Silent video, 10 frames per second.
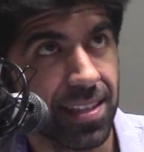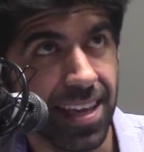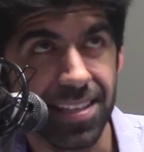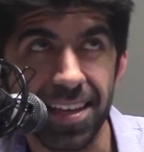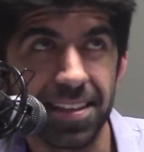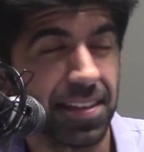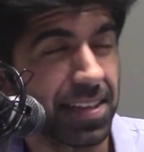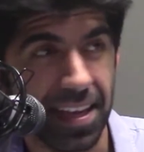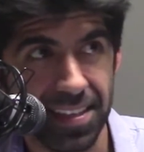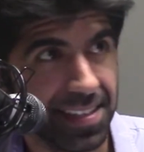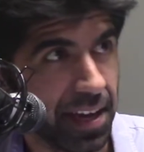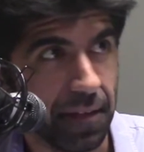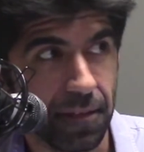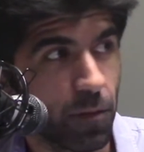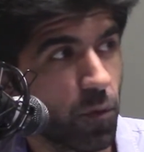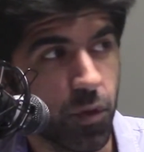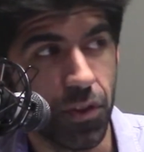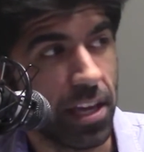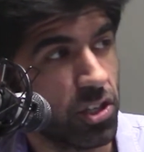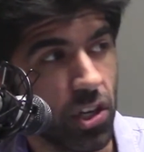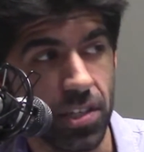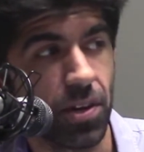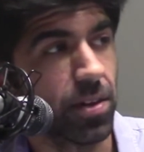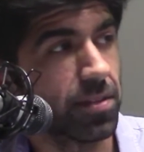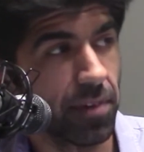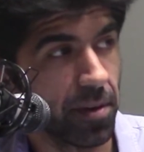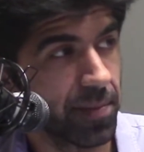it, they said that, like it's like they just started development.